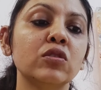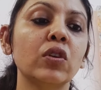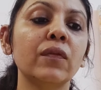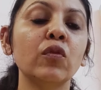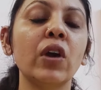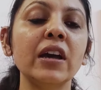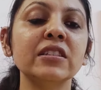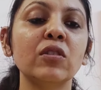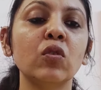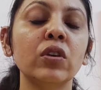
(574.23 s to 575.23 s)
So if you
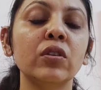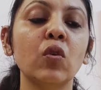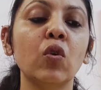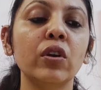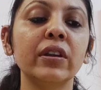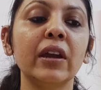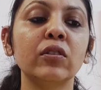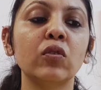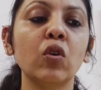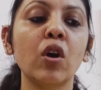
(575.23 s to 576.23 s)
guys are in no
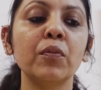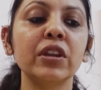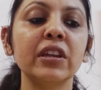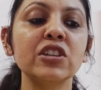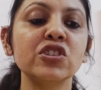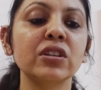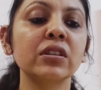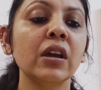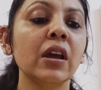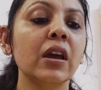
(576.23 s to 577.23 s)
contact or no communication,
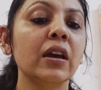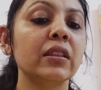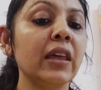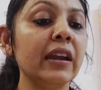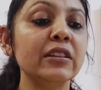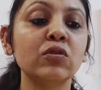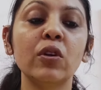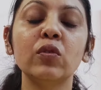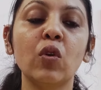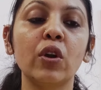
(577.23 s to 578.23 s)
that is
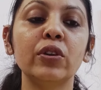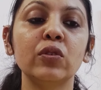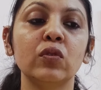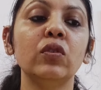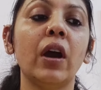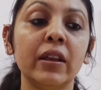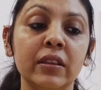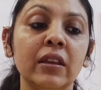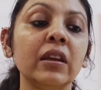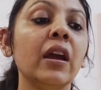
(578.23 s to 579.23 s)
going to continue, I
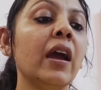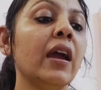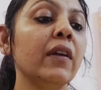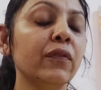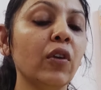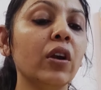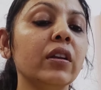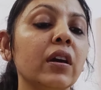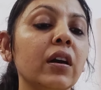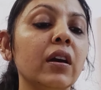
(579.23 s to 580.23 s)
think. If
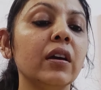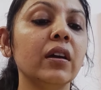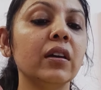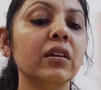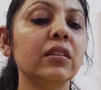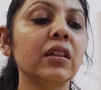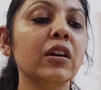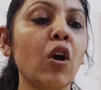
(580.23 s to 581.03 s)
not, the